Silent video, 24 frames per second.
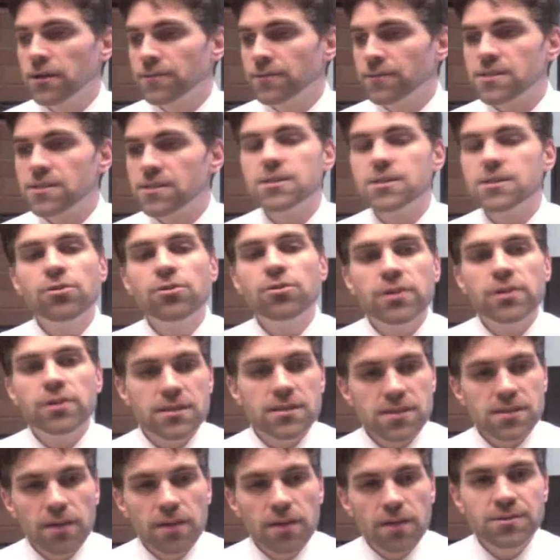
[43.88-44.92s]

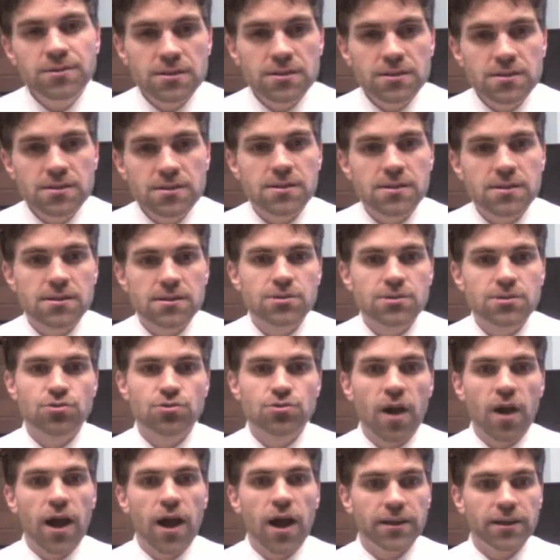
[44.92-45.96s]
serious substances to
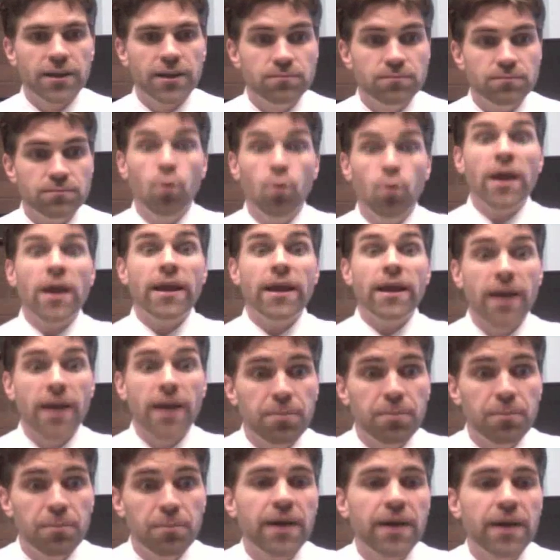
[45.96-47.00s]
try to wake
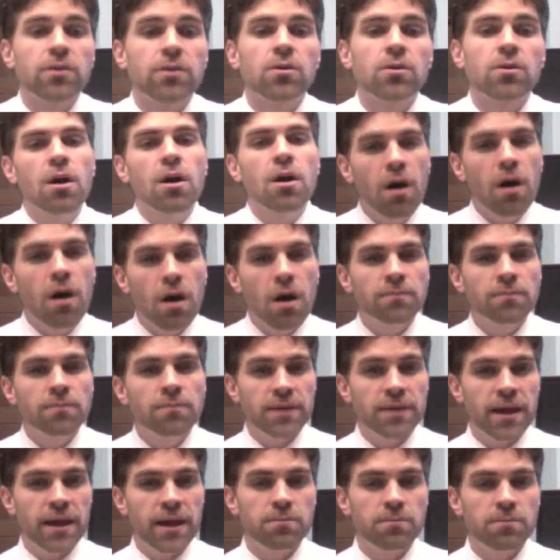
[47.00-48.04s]
up better or calm
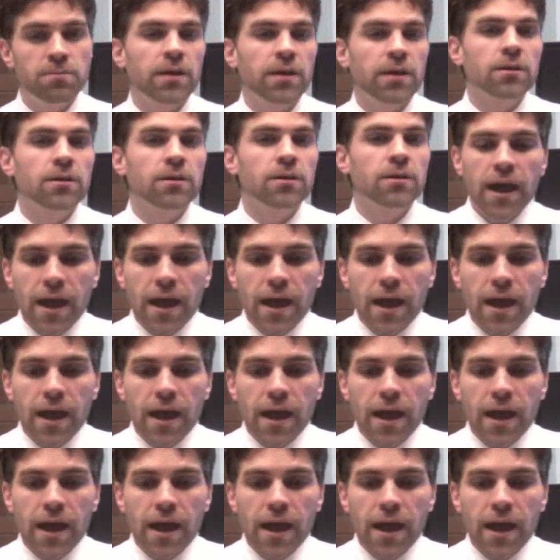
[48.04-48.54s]
down better.